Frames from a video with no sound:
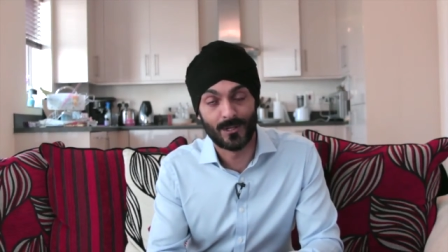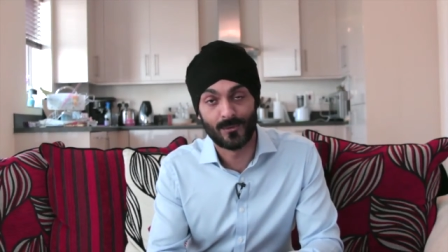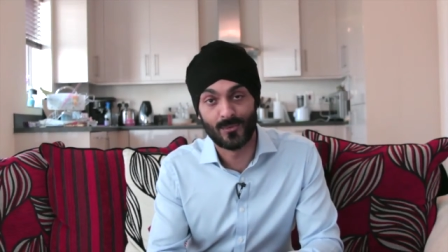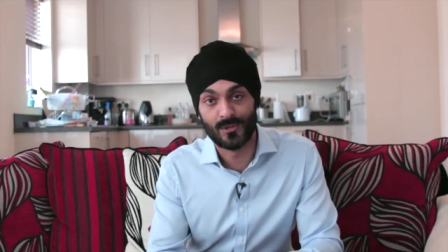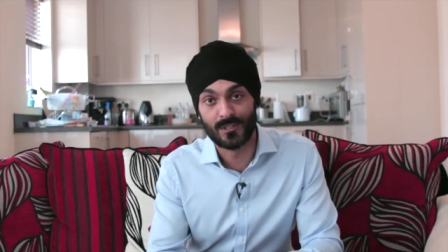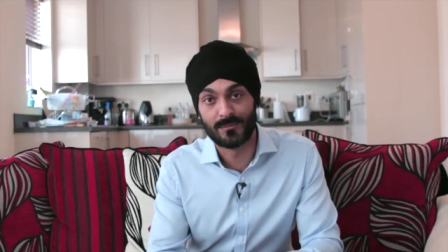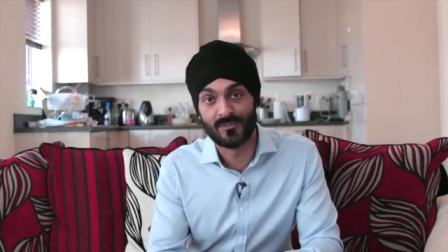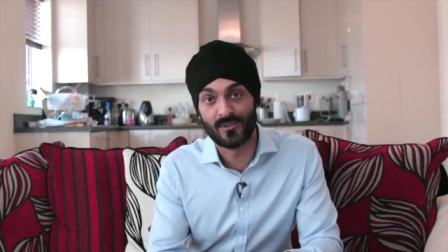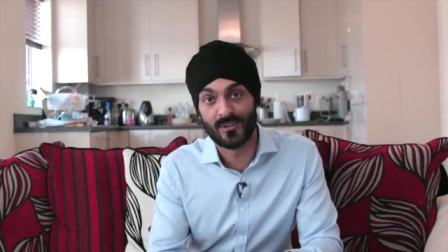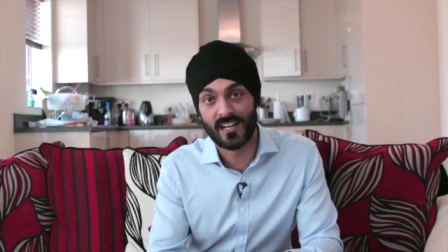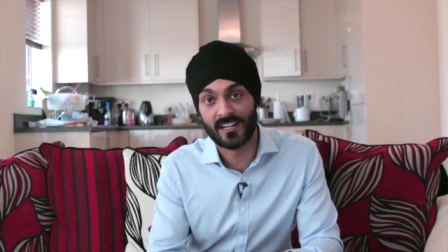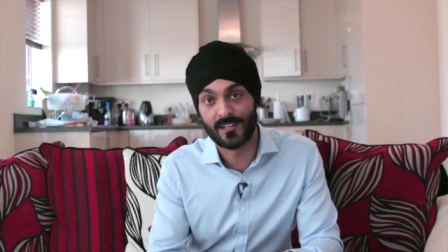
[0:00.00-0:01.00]
But I'll warn you
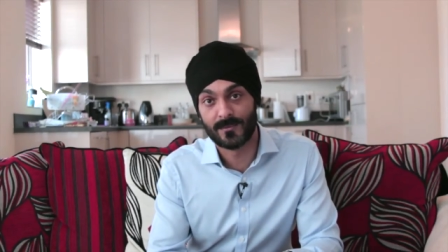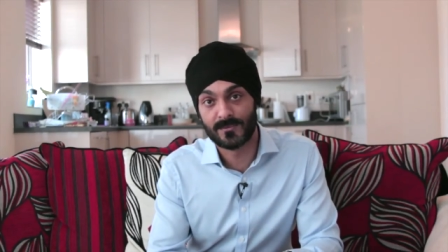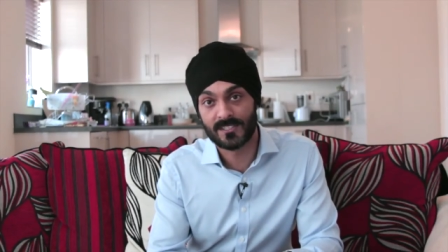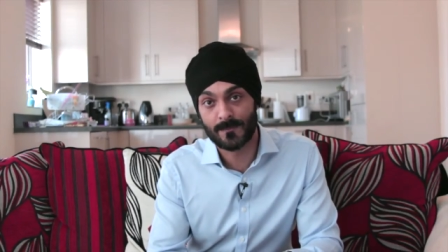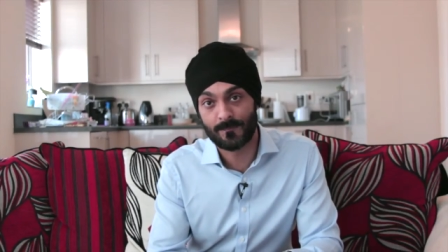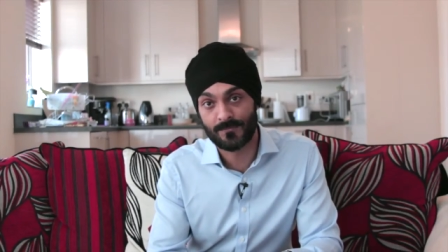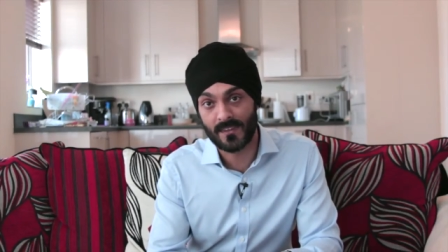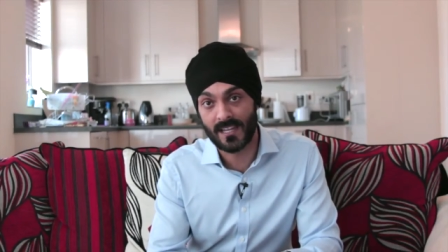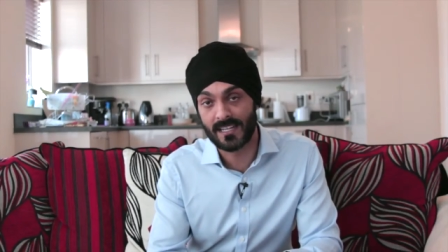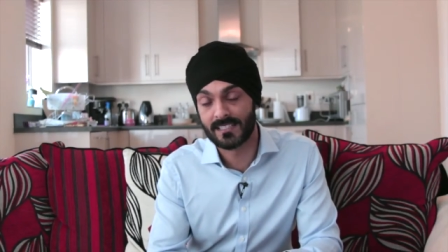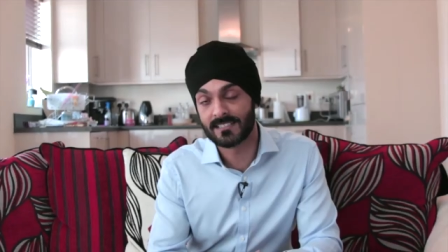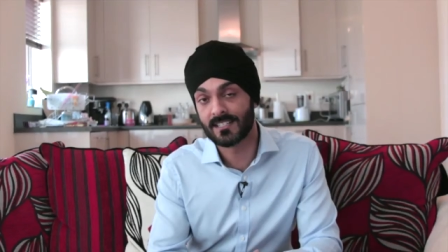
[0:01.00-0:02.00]
before that comes.
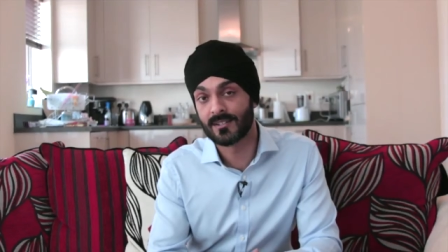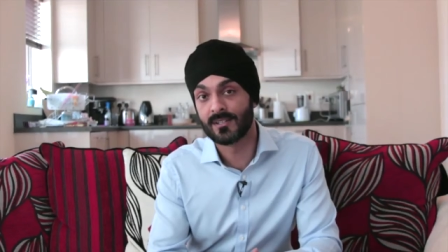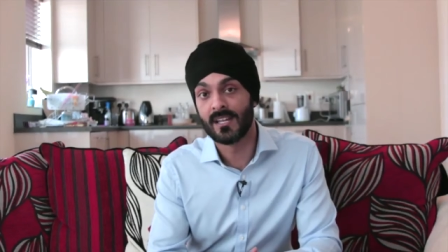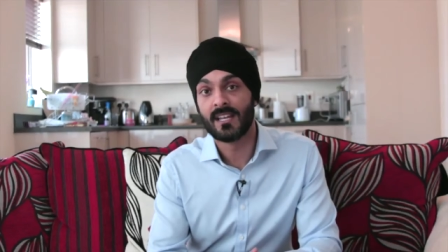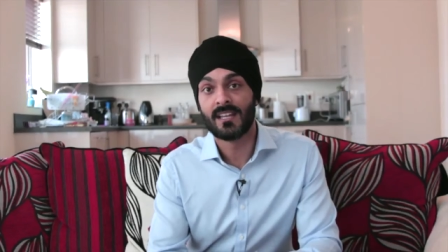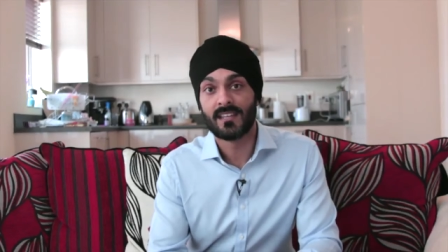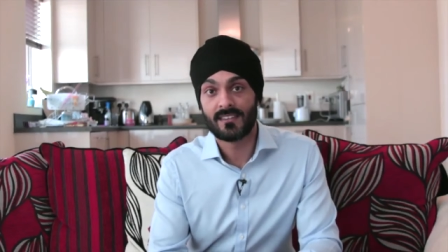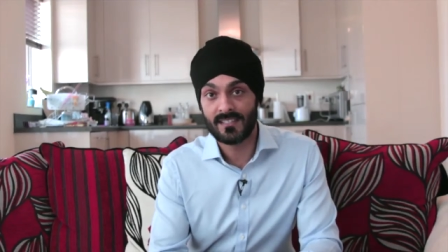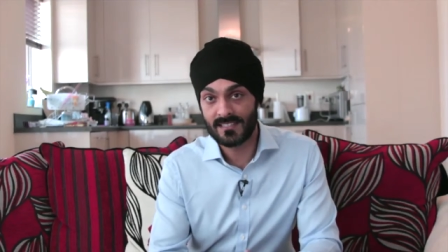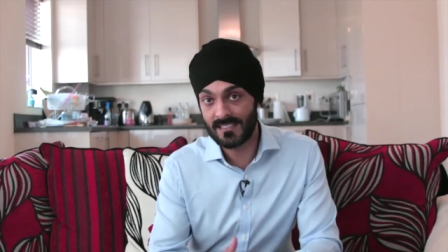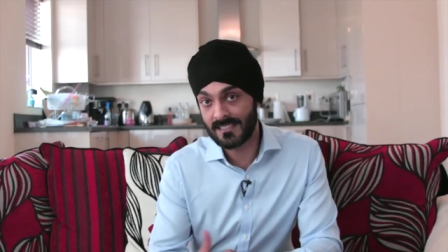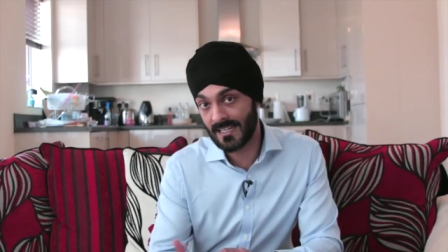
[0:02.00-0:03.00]
Okay, so
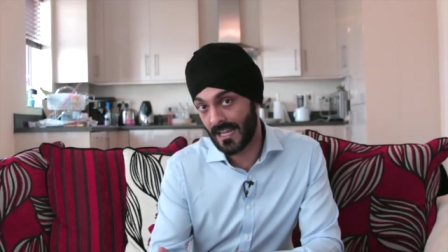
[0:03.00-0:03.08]
this is